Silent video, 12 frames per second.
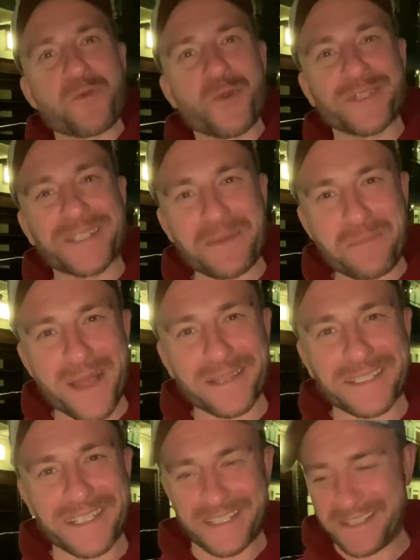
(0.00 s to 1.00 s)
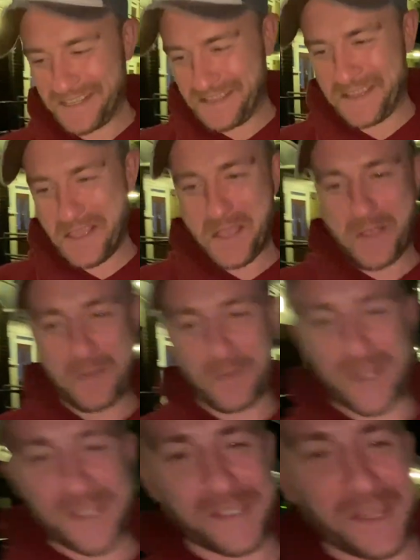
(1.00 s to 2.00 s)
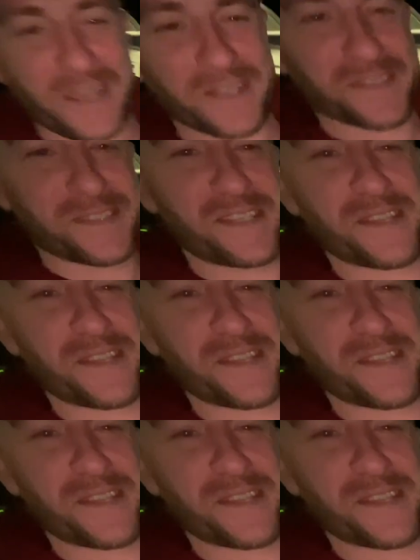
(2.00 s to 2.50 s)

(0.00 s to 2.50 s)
wall in the balcony with these tiles.